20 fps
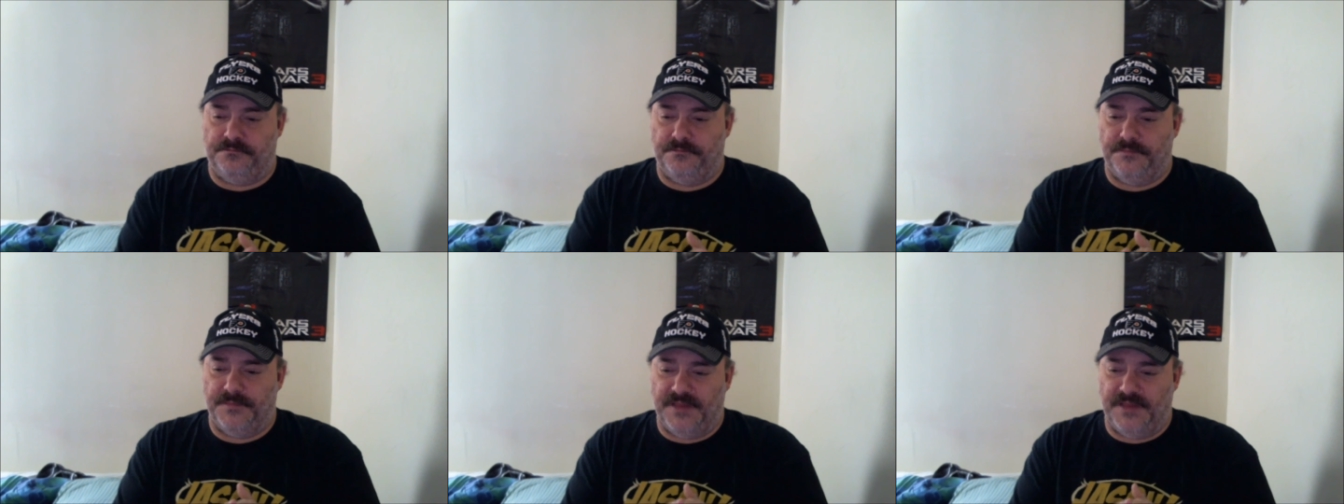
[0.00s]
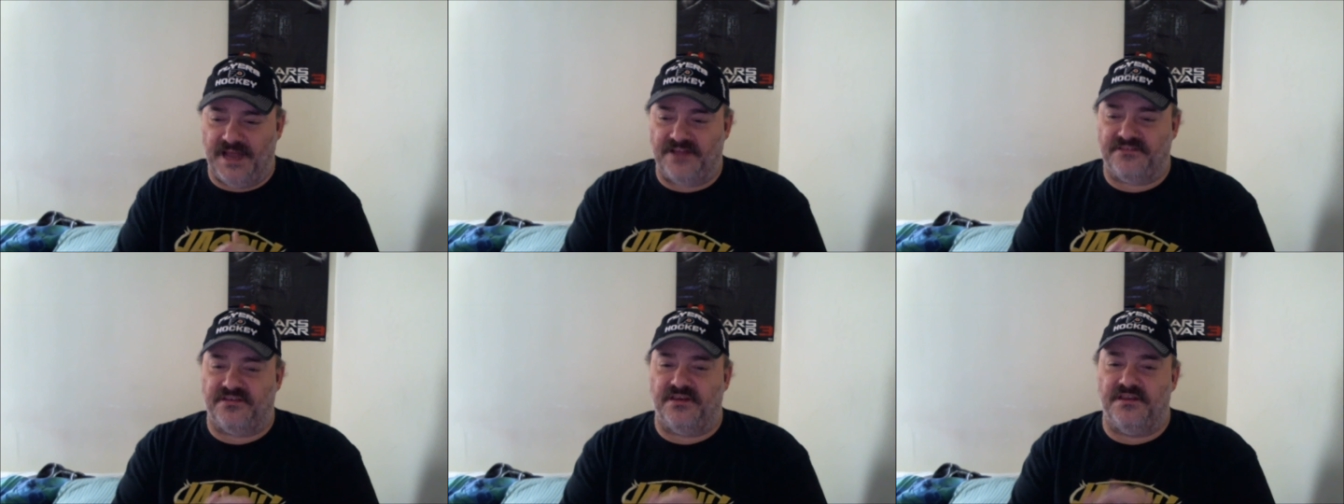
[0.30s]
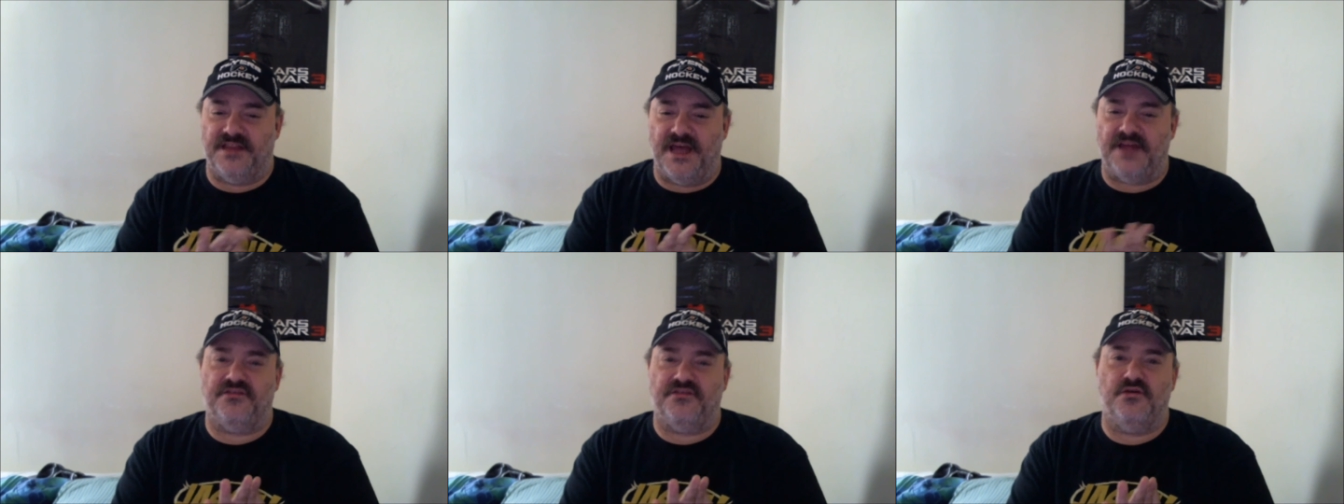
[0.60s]
That's,
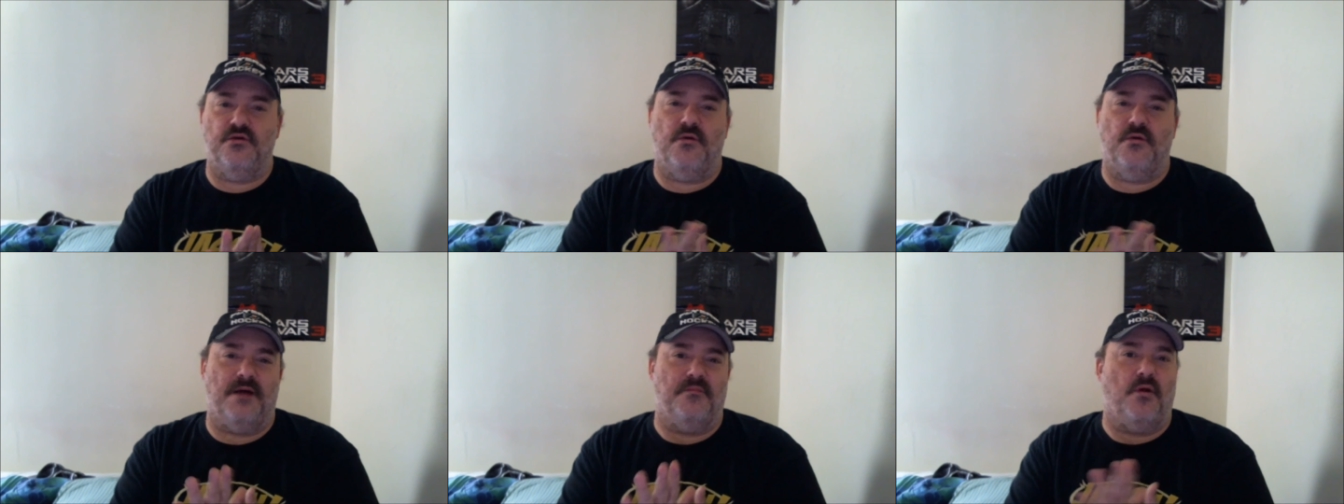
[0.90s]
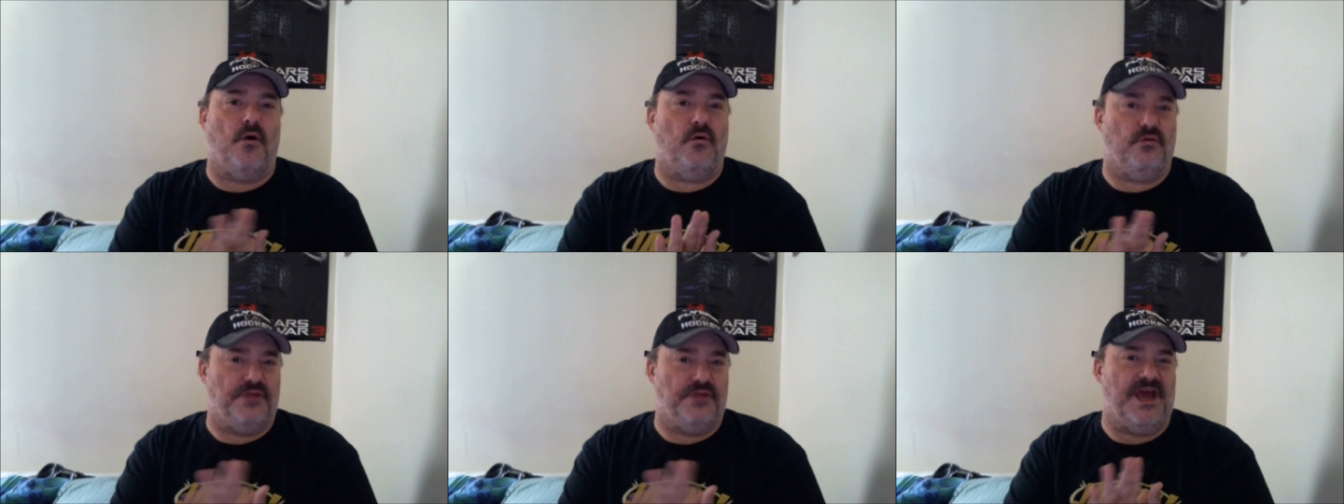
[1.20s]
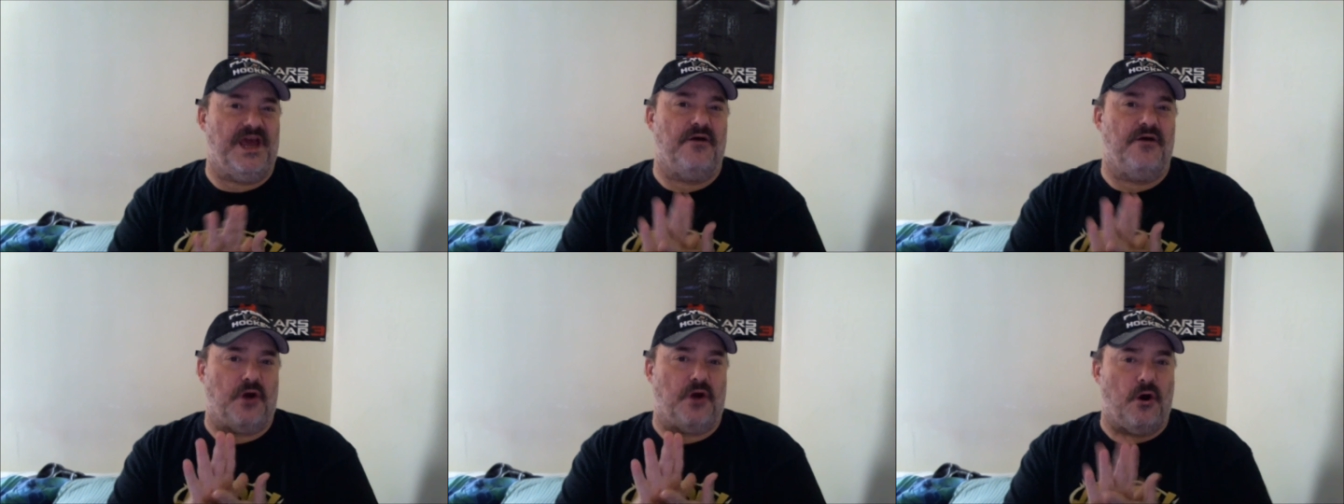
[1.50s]
that's who I'm
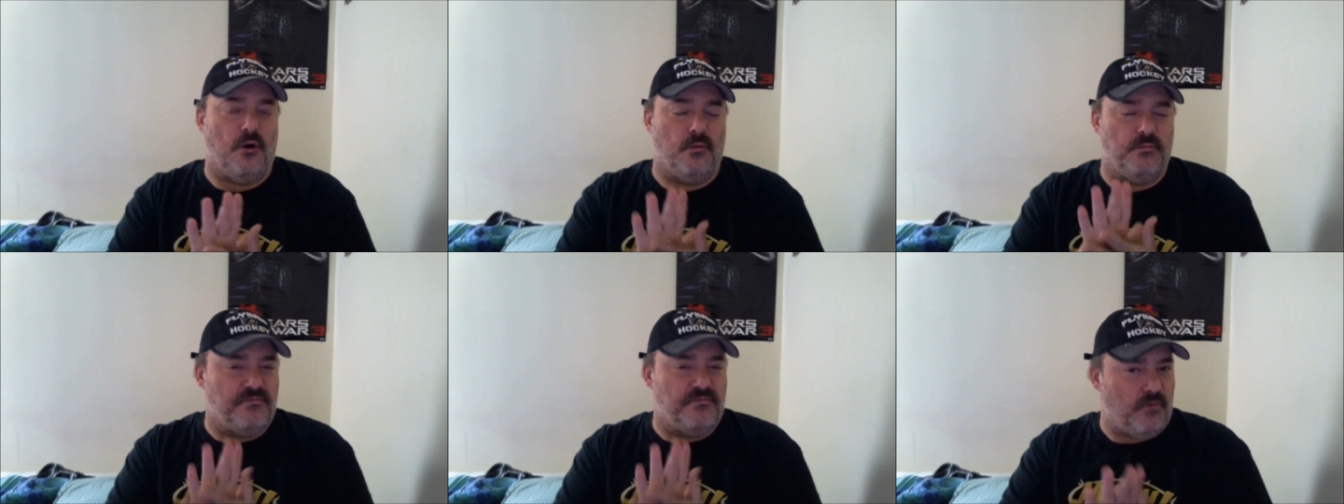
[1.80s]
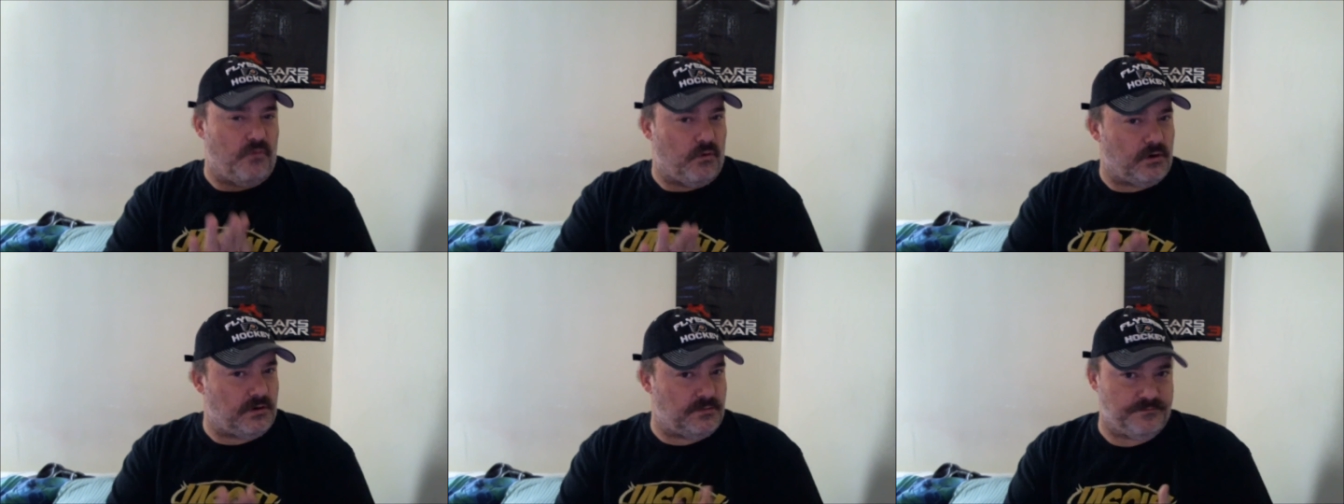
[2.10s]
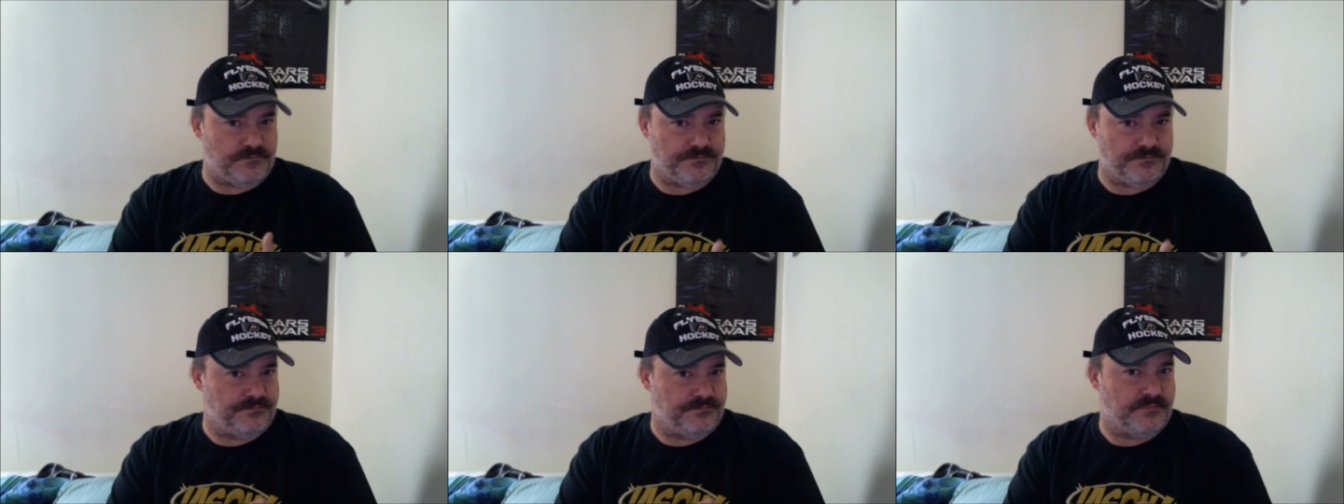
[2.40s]
holding out hope for,
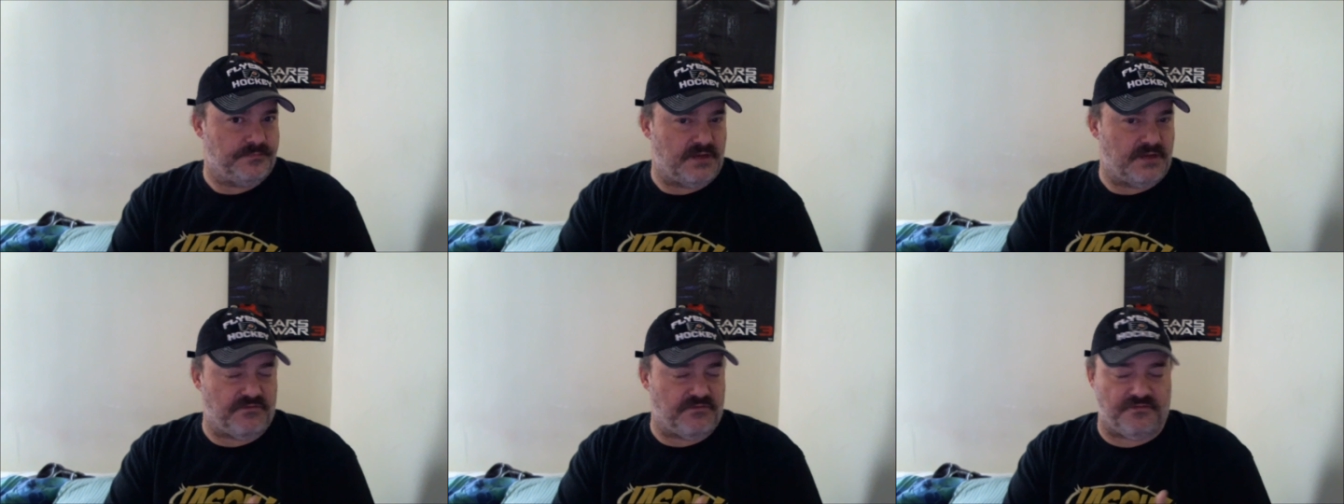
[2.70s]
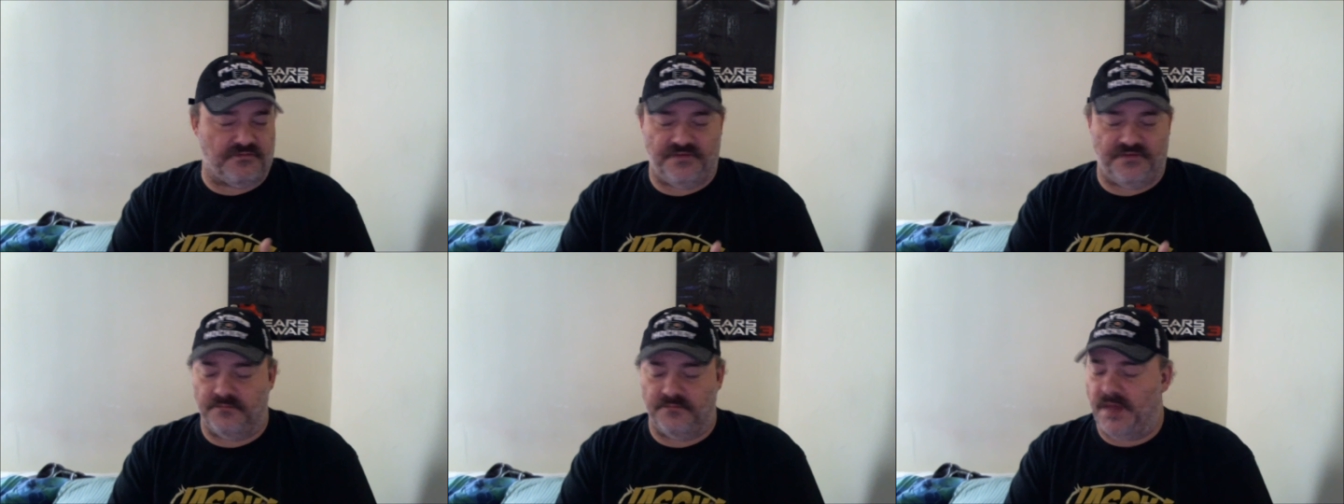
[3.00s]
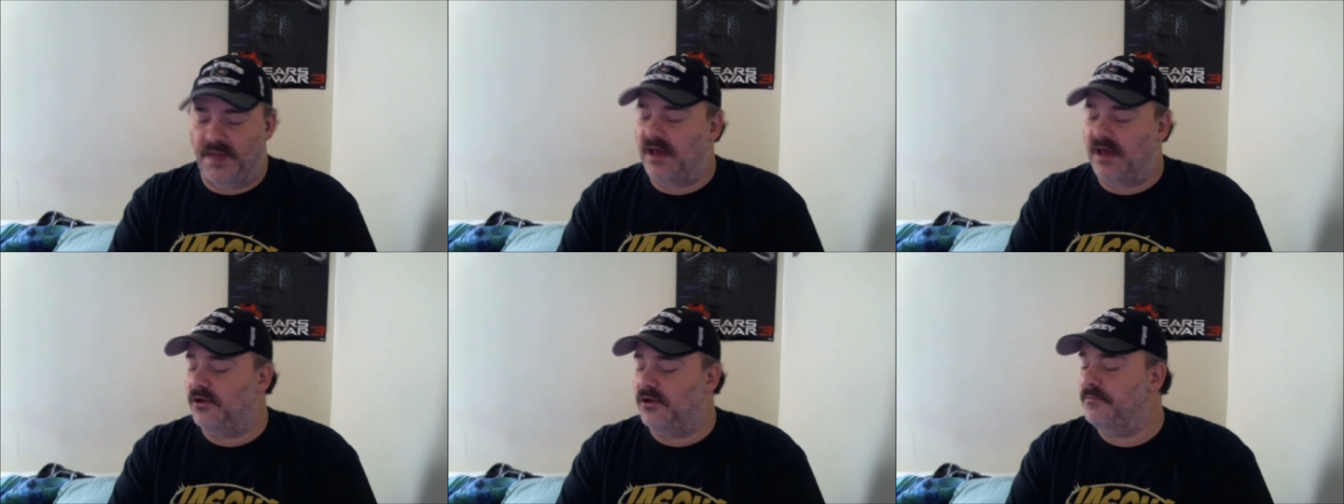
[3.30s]
for Finn
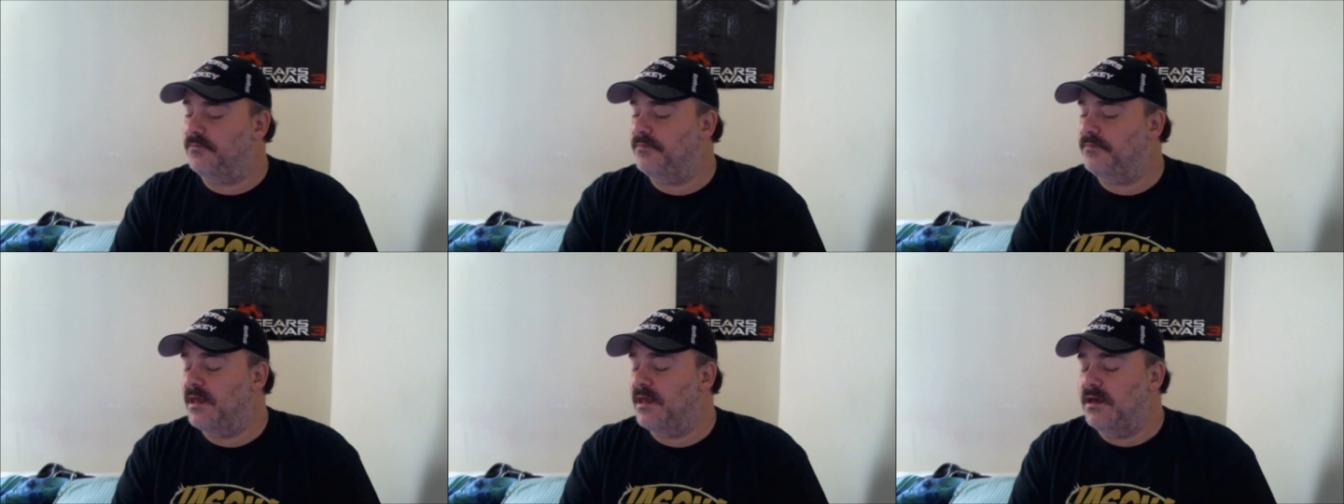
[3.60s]
Balor.